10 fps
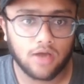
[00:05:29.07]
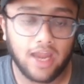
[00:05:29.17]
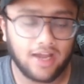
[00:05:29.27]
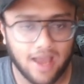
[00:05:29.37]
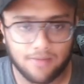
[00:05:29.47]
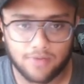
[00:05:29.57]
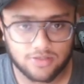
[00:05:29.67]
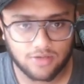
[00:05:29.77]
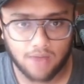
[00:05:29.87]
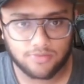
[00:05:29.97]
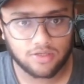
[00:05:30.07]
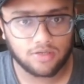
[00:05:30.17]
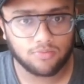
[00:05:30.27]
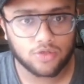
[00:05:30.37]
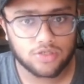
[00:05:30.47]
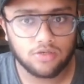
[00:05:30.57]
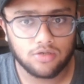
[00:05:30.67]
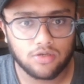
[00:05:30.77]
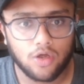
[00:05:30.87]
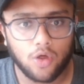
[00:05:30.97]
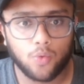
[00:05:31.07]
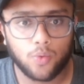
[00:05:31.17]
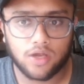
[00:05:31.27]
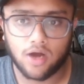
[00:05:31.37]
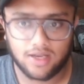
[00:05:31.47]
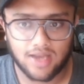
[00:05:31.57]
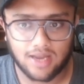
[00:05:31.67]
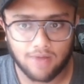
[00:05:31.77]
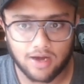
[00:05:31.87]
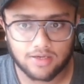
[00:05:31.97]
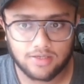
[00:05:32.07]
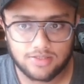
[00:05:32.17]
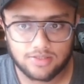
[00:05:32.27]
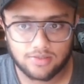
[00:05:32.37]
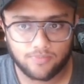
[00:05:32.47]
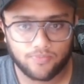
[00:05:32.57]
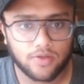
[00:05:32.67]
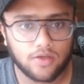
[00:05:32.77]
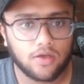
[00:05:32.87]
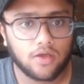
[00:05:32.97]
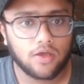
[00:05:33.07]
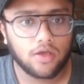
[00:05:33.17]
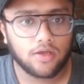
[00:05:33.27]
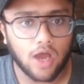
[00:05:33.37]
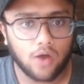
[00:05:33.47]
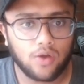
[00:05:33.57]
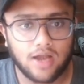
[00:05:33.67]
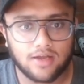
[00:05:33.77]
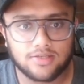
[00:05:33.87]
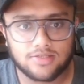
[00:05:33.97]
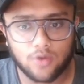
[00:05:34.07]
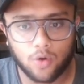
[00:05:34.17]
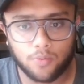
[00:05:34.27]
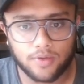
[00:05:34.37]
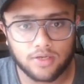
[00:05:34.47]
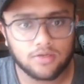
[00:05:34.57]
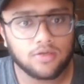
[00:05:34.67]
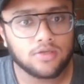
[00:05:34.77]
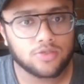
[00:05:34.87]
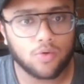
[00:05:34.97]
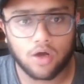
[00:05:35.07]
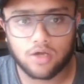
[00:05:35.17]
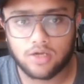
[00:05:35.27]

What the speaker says: cameras to capture the motion with 39 markers. Now let us open squad